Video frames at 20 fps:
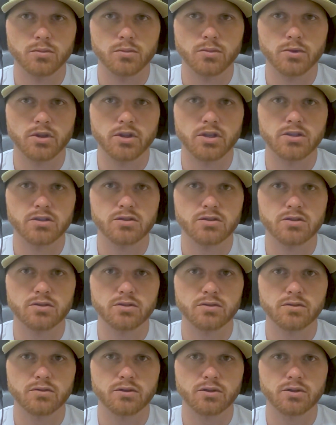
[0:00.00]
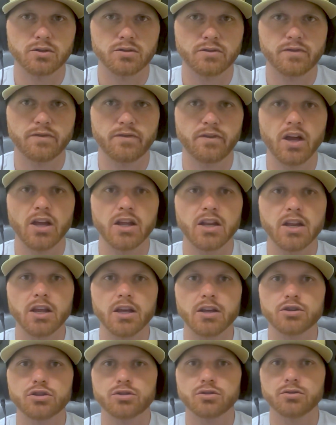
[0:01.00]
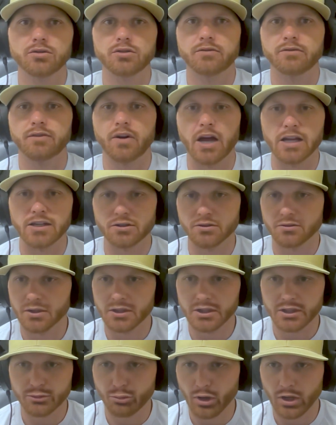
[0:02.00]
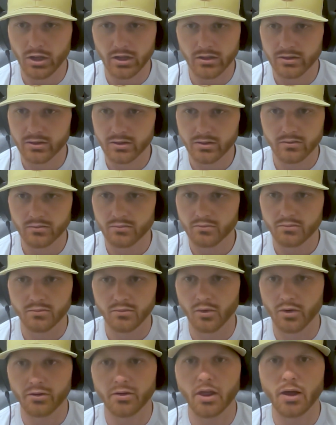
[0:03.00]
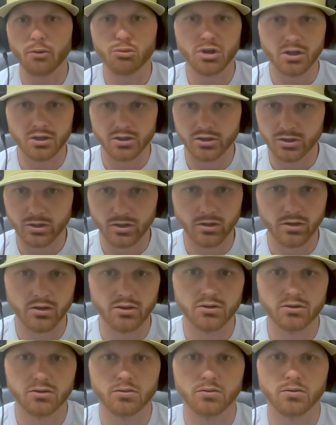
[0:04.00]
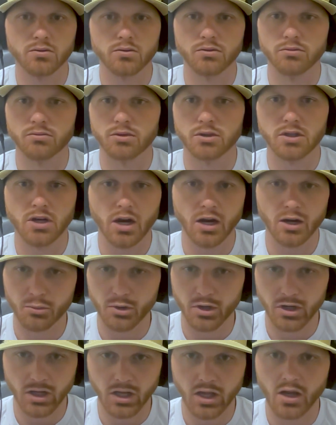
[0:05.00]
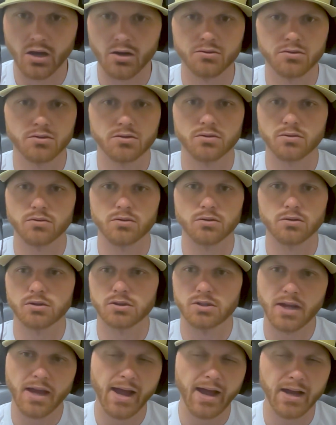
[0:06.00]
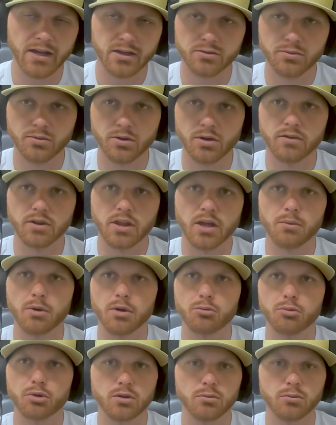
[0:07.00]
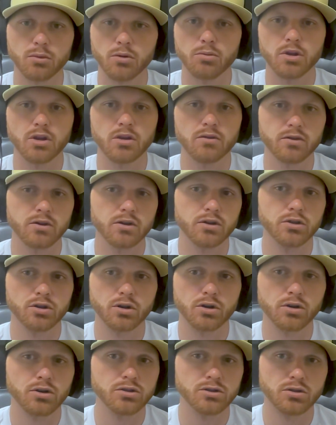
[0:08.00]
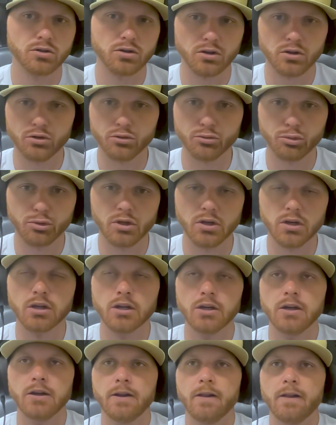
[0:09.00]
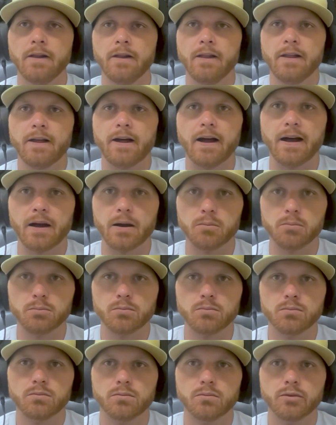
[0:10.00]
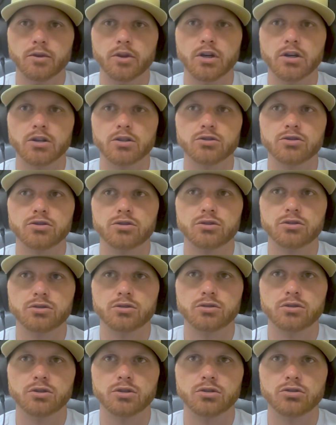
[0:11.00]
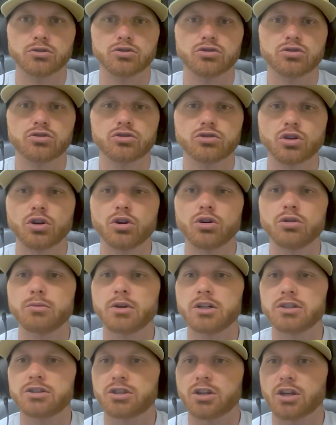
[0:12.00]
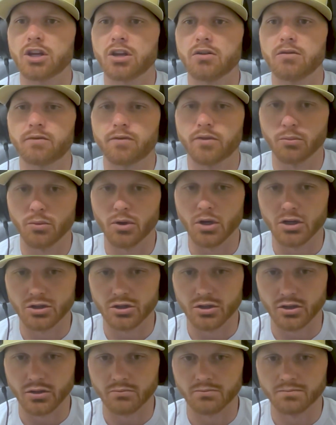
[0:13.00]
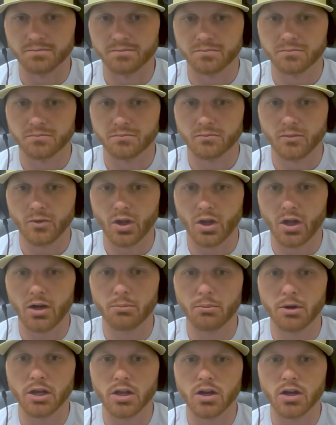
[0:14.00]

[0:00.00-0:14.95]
this this financial advisory space, whether that be insurance or retirement accounts or tax, whatever that might be, maybe even attorneys you could loop in. Um, there's there's so much information. And my